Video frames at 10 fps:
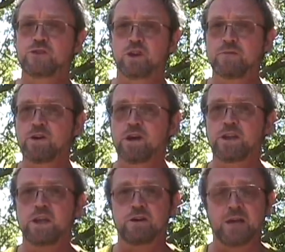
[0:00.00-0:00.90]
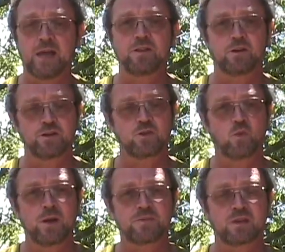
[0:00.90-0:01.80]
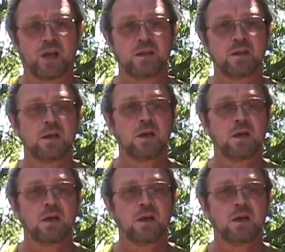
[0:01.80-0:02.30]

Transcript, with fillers: reserve it on the internet. There is a website